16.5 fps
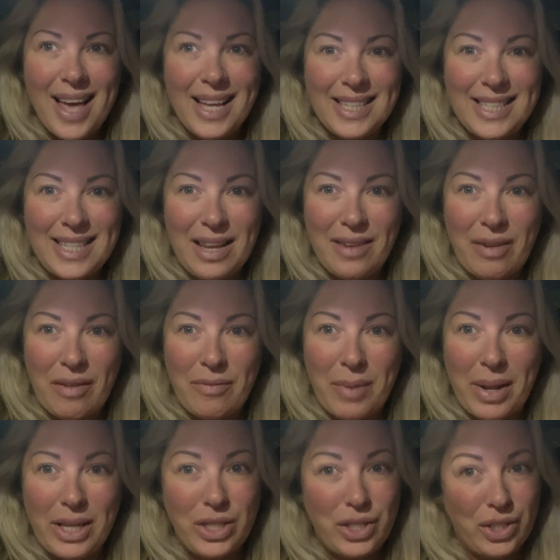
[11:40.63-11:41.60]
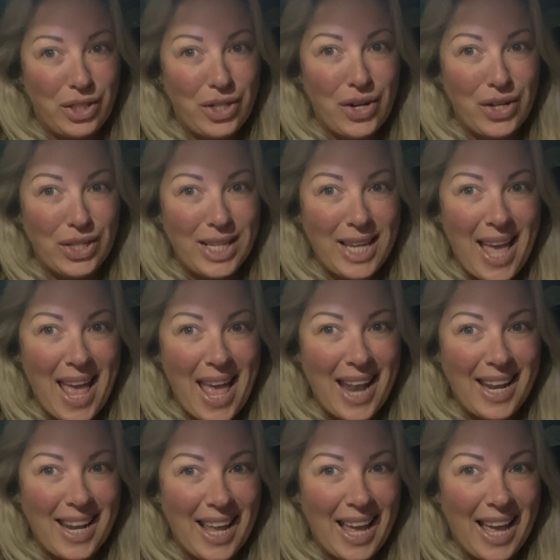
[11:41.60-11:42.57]
and see if I've managed to start
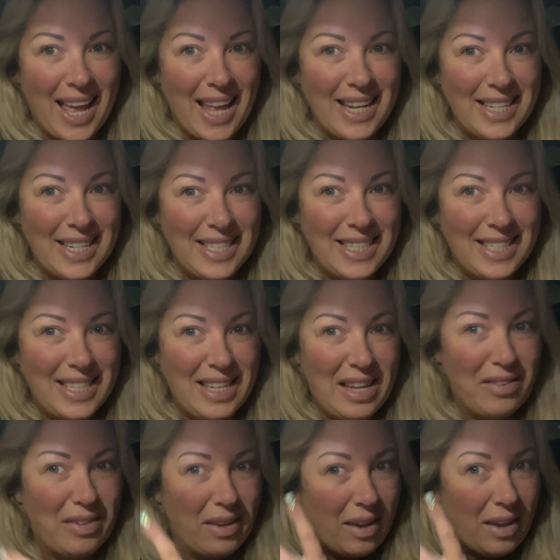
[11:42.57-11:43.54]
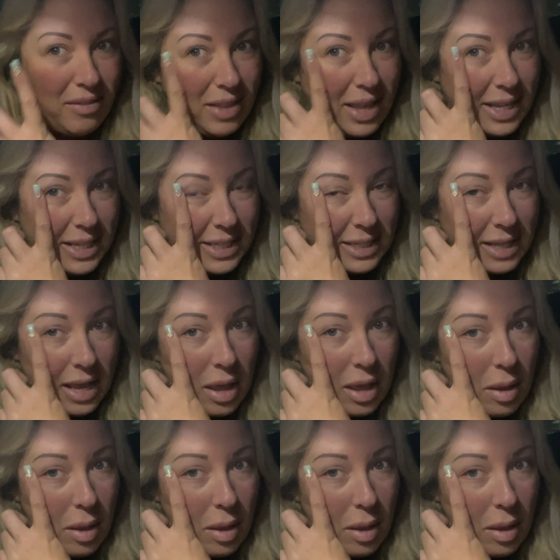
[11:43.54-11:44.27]
again and see if I have less